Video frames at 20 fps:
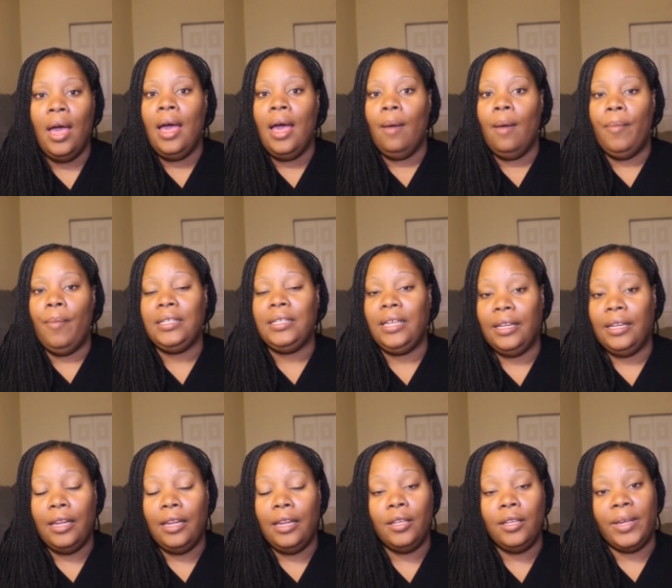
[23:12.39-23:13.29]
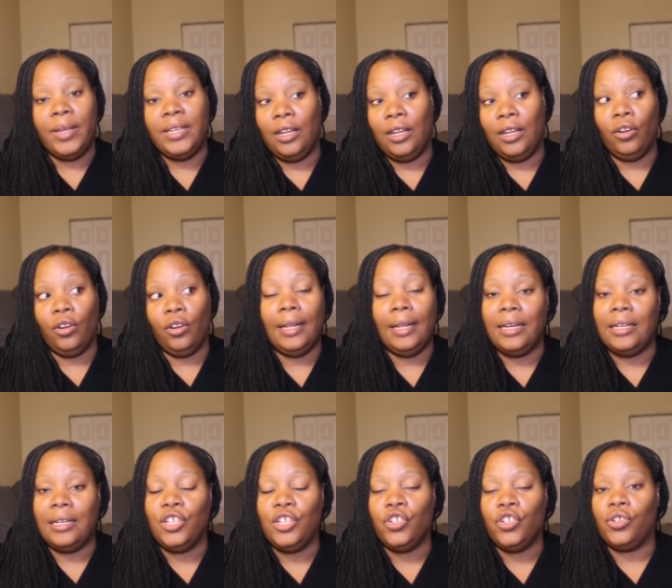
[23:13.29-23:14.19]
basically he's basically a lot
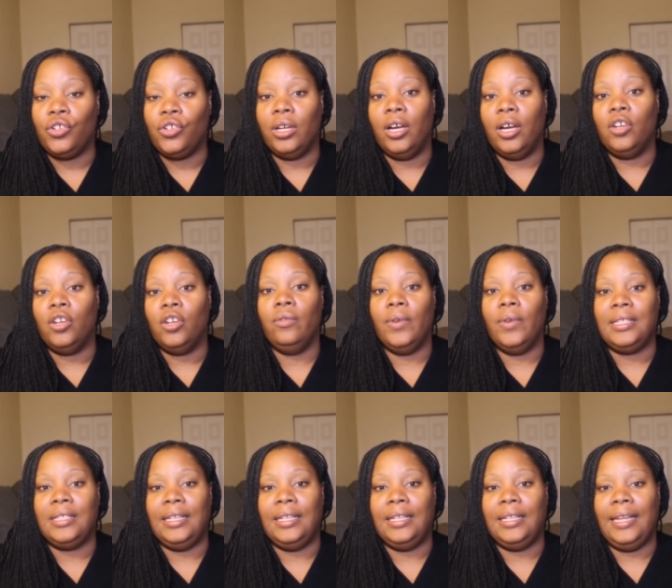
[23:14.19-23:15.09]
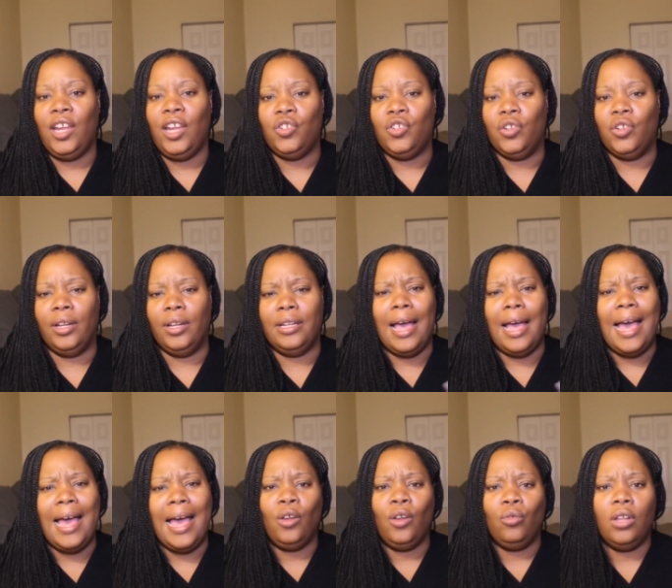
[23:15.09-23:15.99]
of these churches are under investigation. Now
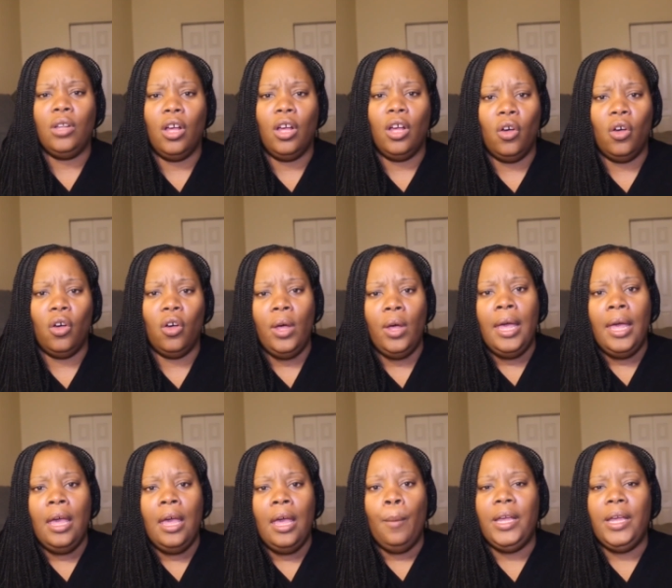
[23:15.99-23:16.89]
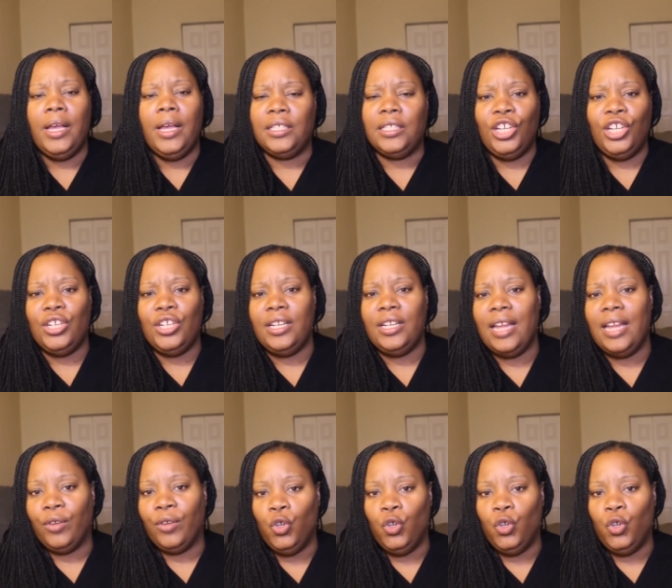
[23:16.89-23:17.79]
I don't know, because Gigi
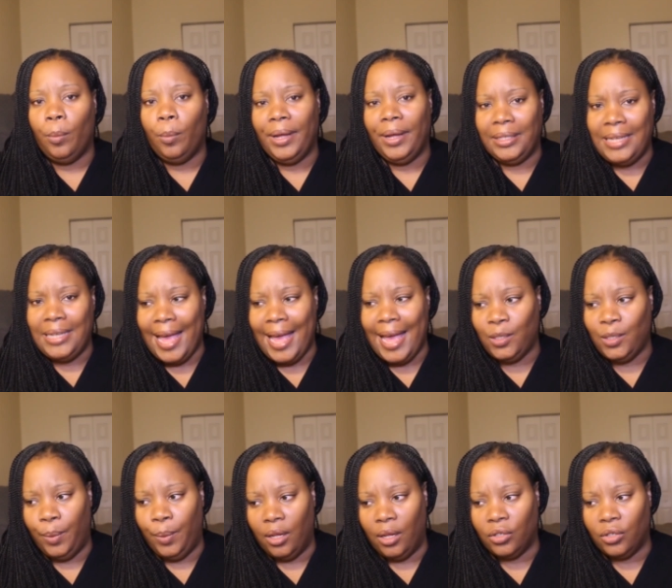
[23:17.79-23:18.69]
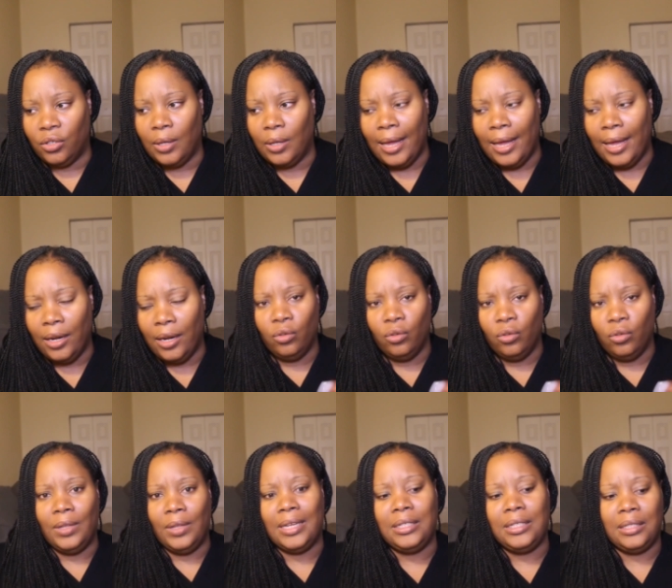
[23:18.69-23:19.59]
never knew about the tax bill, so I don't know
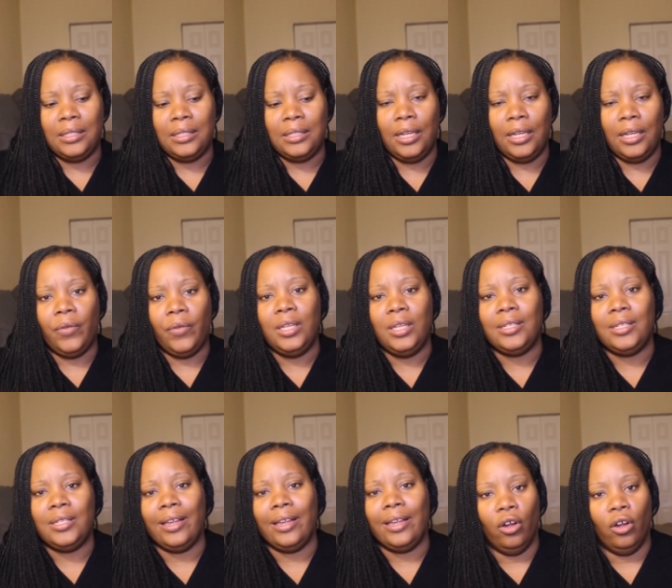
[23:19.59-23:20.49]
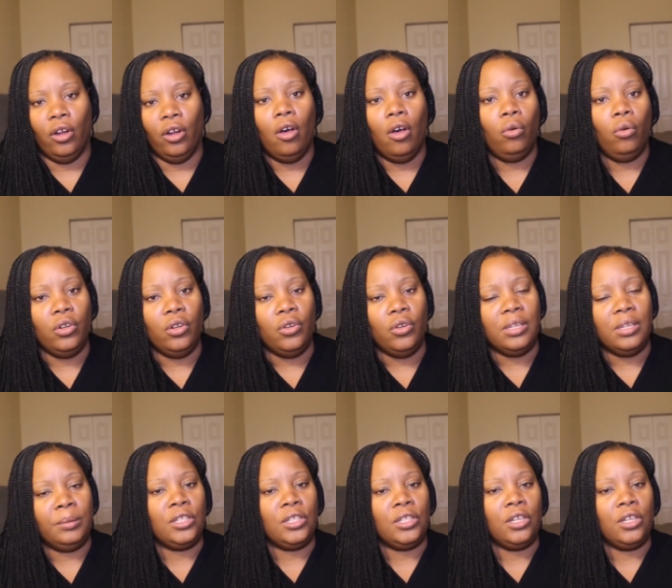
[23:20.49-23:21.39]
if he's telling her old news,
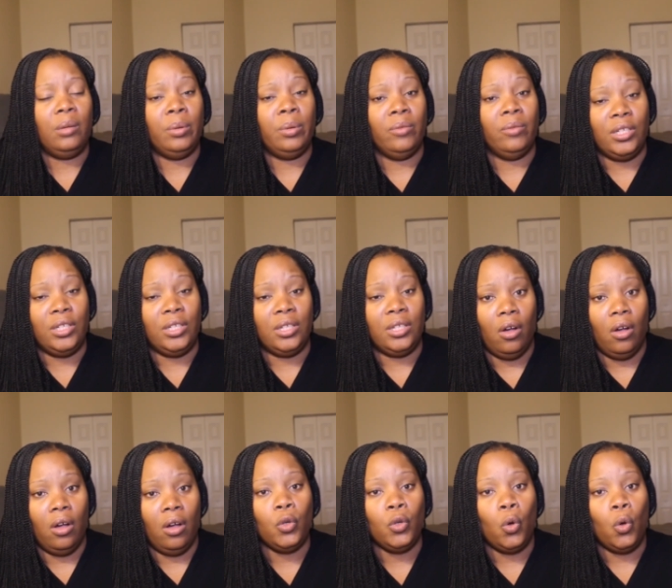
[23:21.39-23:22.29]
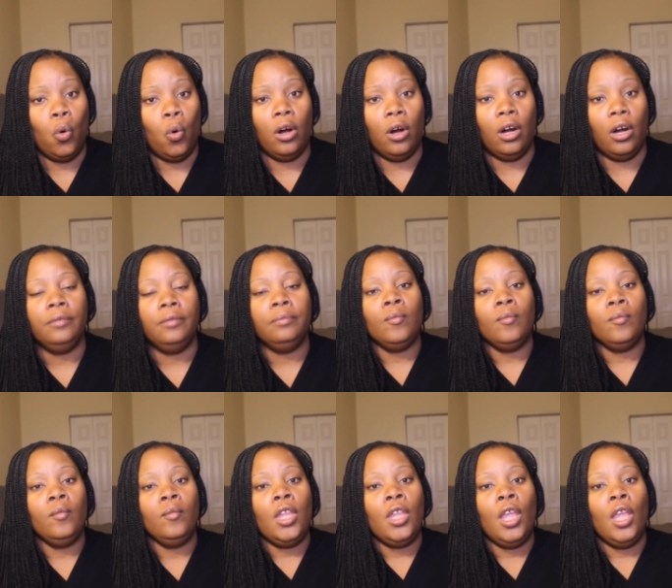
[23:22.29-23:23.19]
something that's already been resolved, or
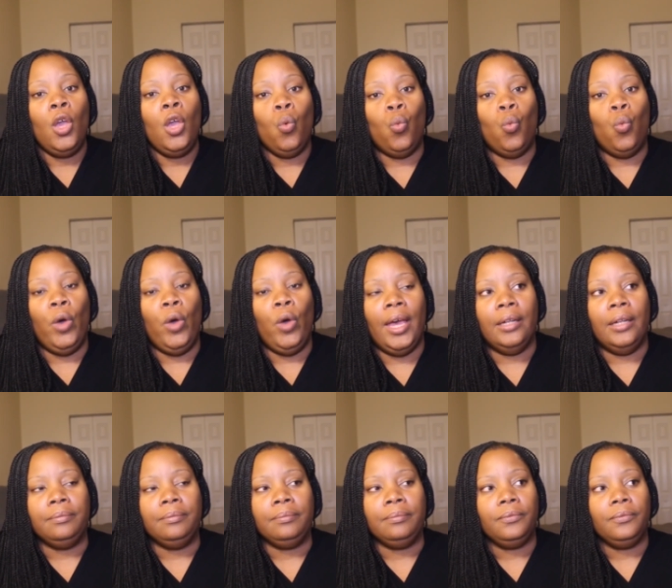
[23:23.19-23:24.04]
when